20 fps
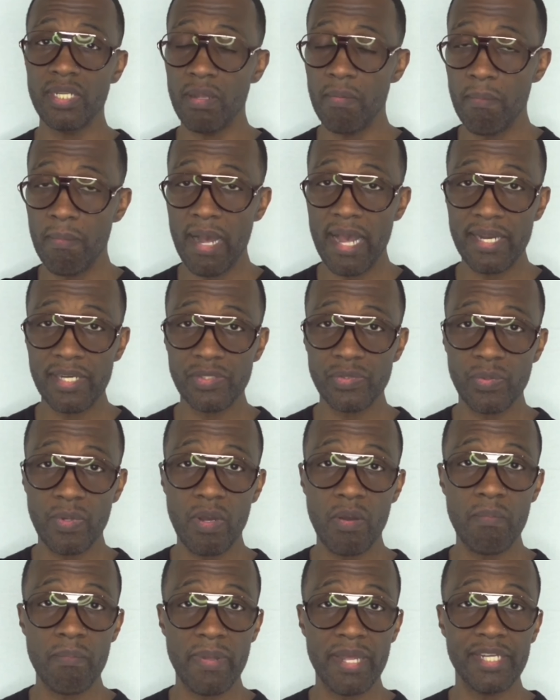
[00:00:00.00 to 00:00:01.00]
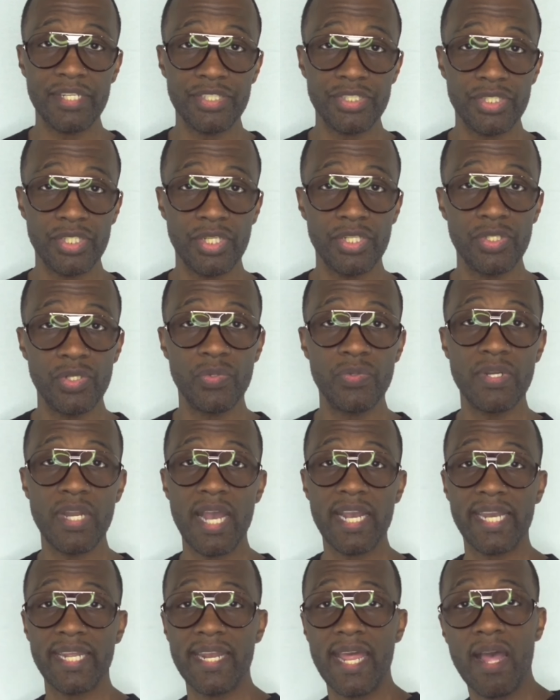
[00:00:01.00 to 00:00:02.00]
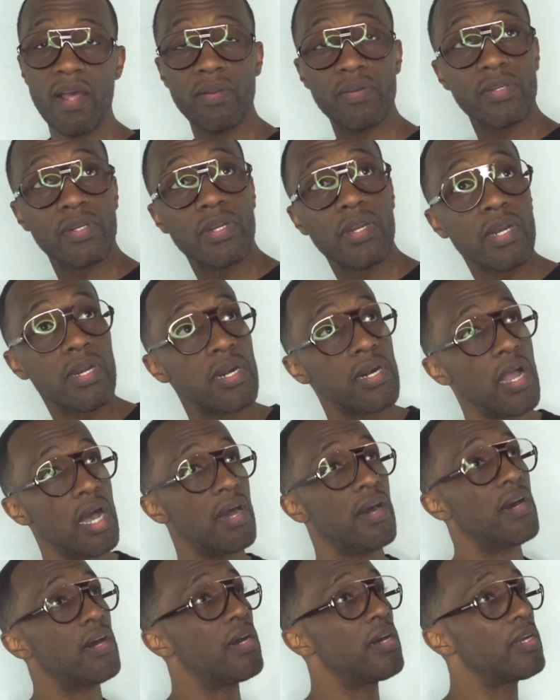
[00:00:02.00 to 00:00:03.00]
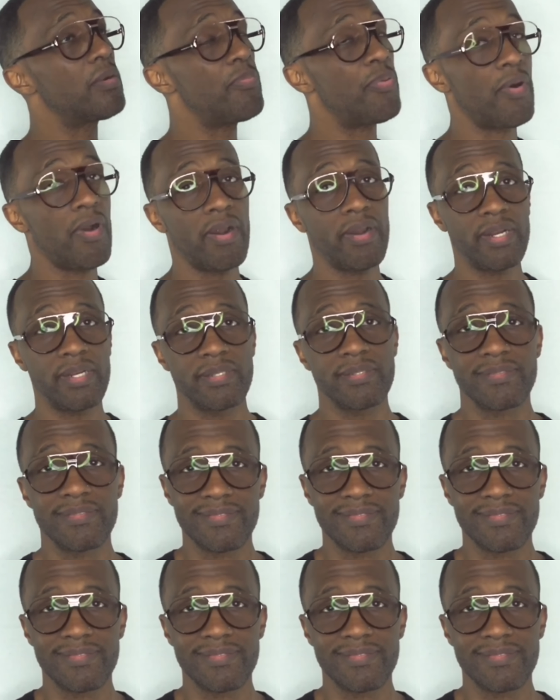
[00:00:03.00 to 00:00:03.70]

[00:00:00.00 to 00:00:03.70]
You might as well make sure you knock it out of the park.